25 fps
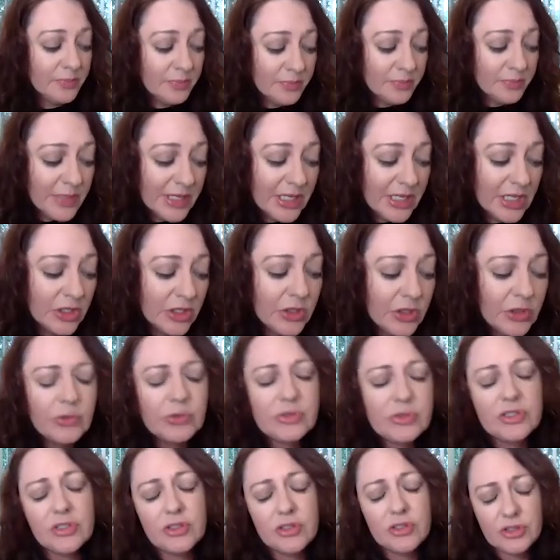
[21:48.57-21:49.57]
being
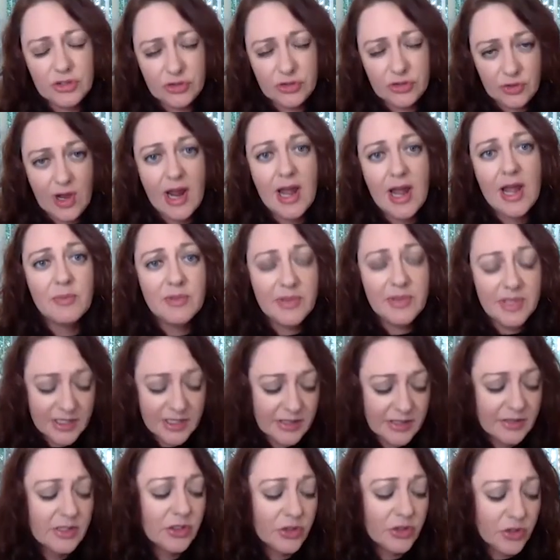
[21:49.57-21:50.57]
used to describe
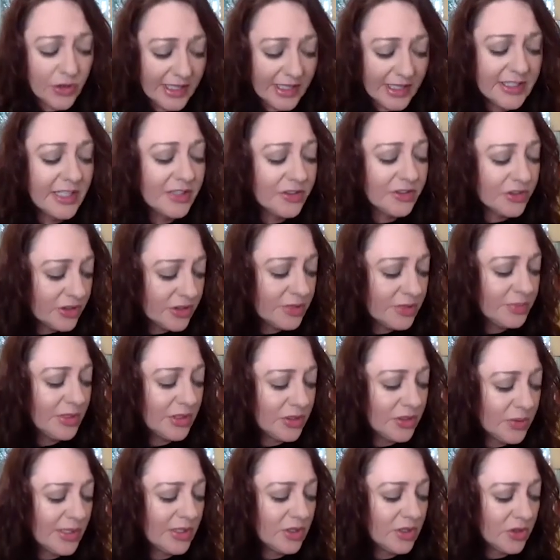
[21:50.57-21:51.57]
the trade tensions
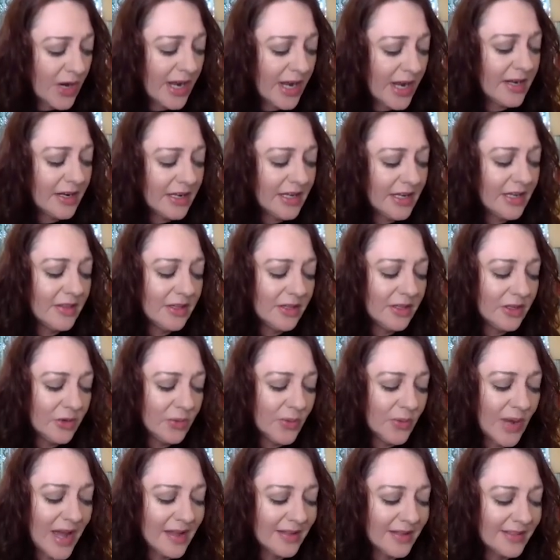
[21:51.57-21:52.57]
between China and the
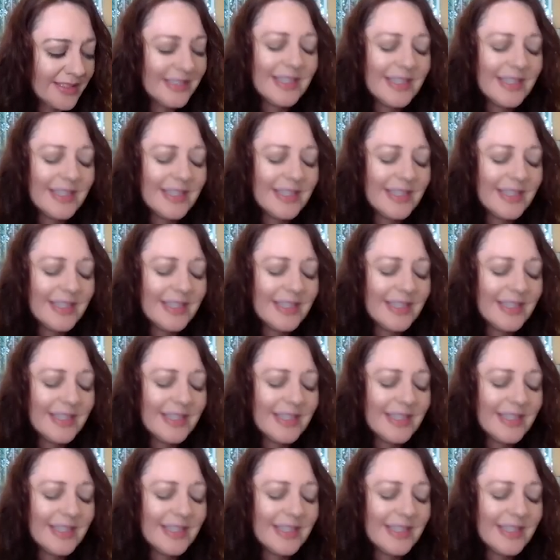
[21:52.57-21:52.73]
U.S.